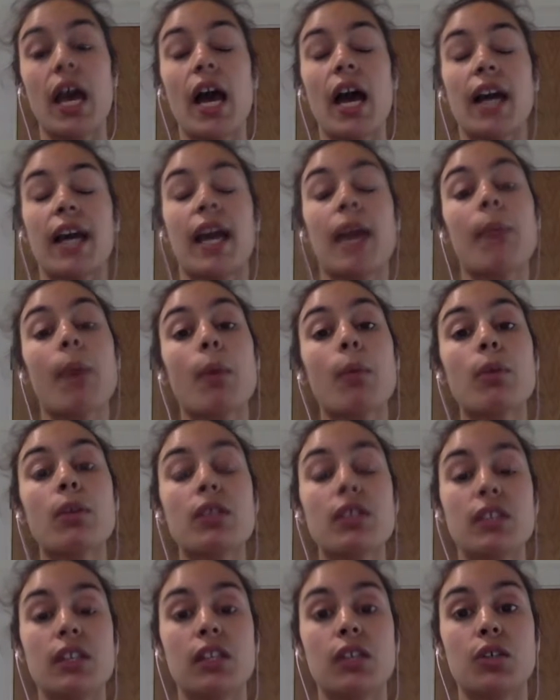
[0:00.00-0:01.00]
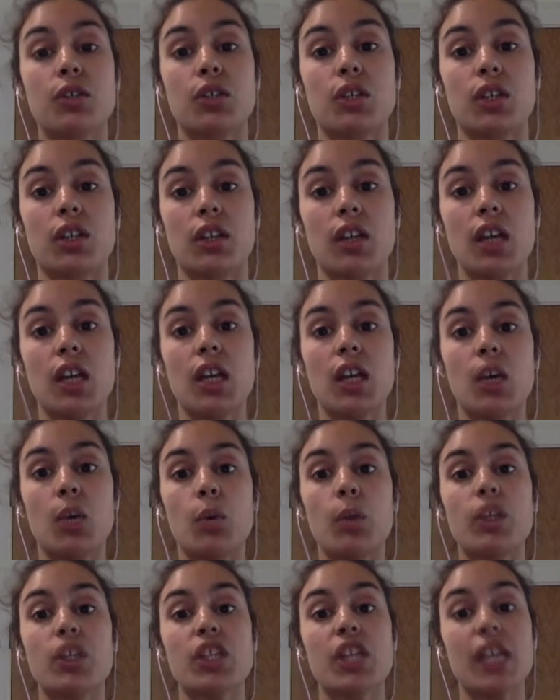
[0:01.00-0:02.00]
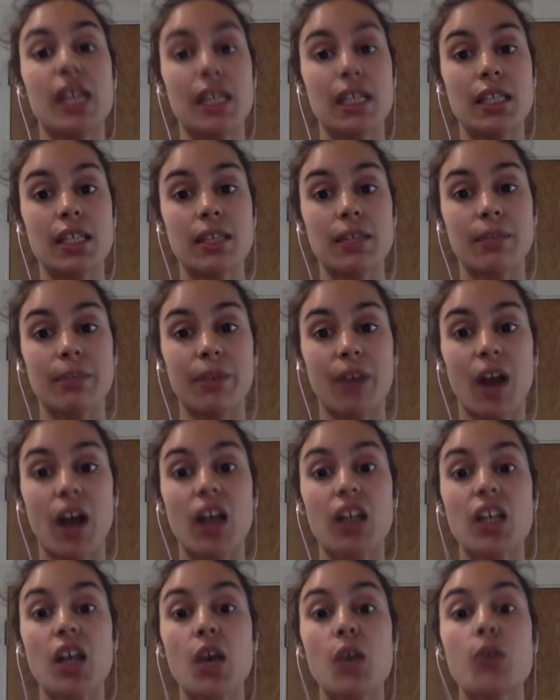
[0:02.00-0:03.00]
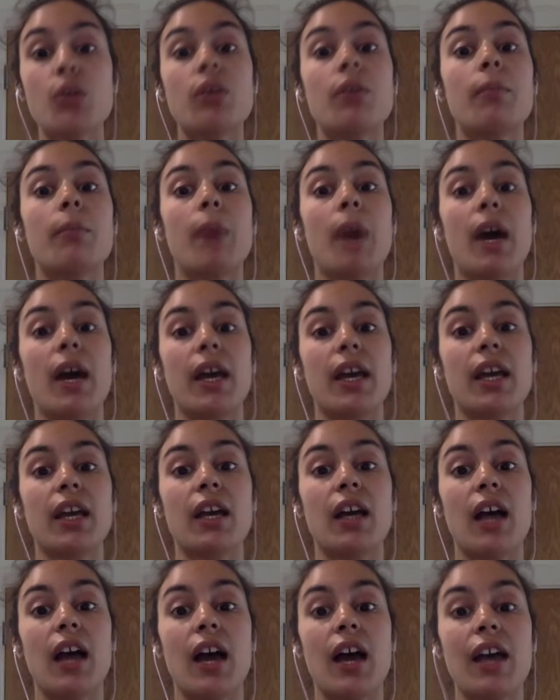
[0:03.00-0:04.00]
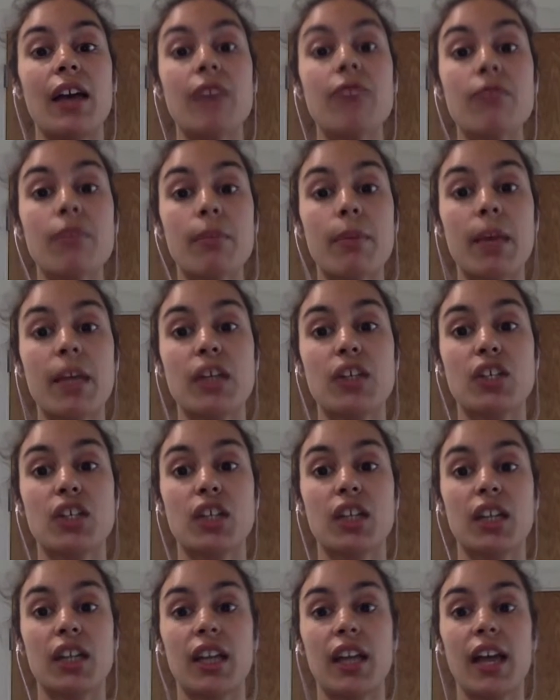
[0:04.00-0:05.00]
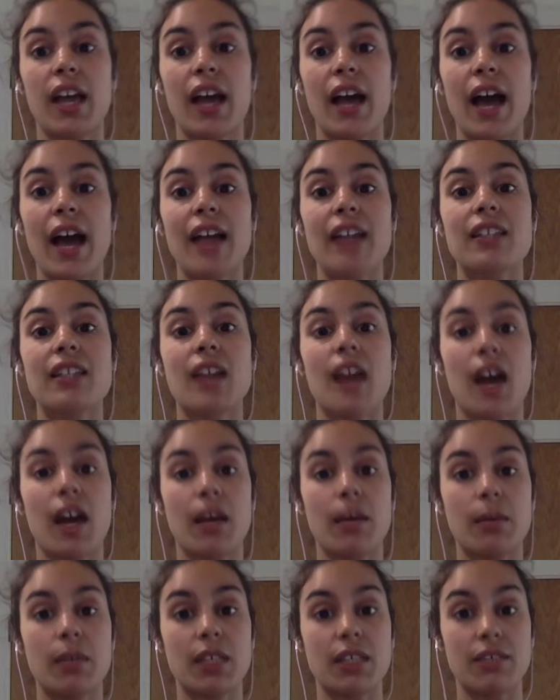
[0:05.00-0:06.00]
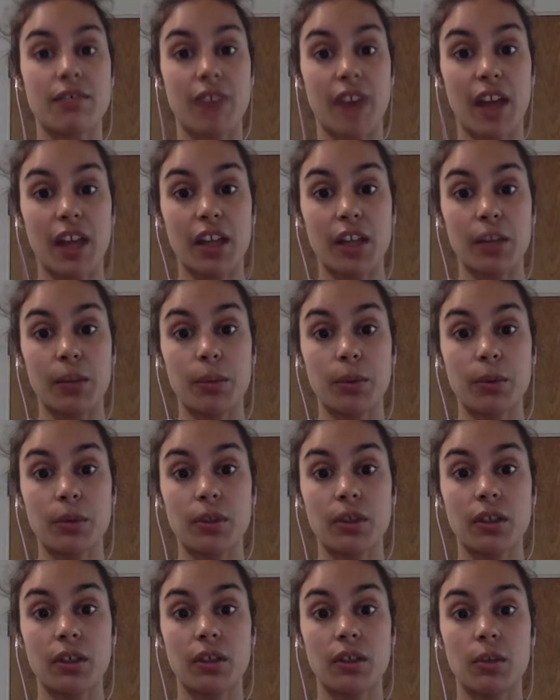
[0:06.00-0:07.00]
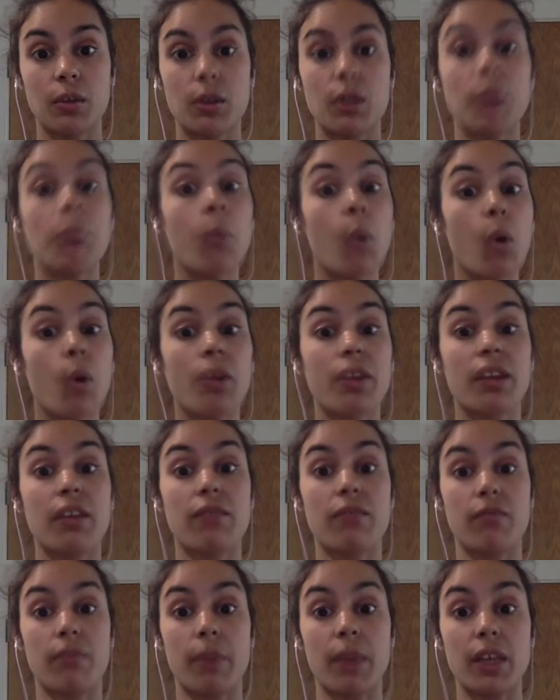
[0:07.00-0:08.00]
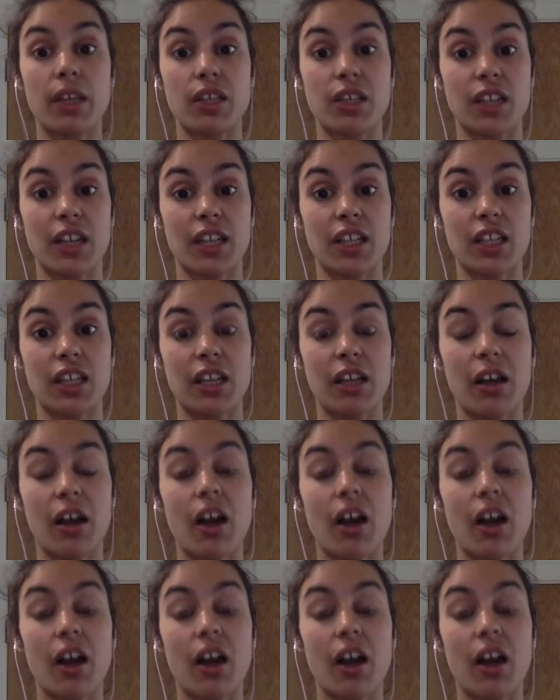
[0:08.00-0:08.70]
I came up with a solution, which is I know that my information and time is valuable, or more the information actually.